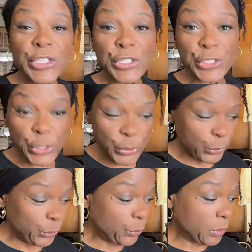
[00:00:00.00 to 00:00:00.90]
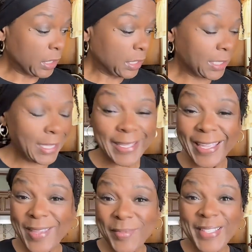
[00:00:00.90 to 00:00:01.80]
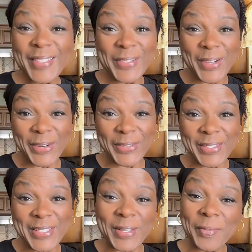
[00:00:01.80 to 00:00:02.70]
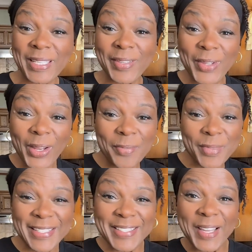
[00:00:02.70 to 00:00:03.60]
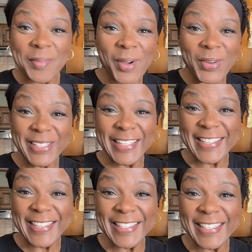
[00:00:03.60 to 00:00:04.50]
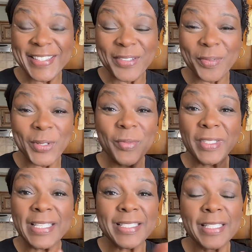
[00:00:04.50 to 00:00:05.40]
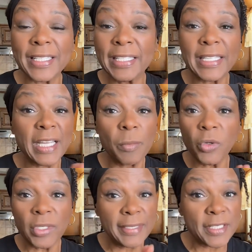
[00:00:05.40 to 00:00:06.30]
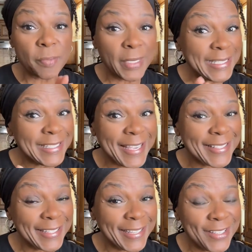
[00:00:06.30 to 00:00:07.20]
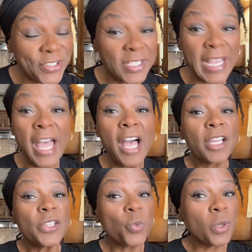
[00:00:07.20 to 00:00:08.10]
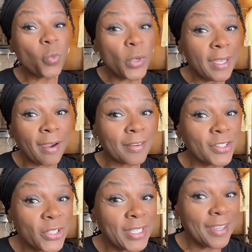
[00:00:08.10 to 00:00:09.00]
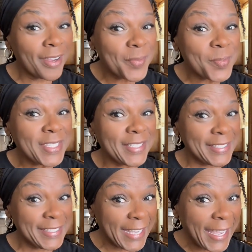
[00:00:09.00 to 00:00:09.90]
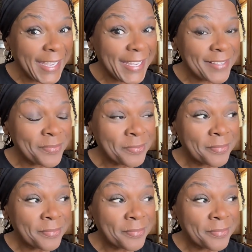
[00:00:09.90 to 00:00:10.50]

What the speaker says: So I came in a little early. So I'm gonna give y'all a minute to come on in the room. Listen, honey, come on in this fantastic kitchen because what we are cooking up today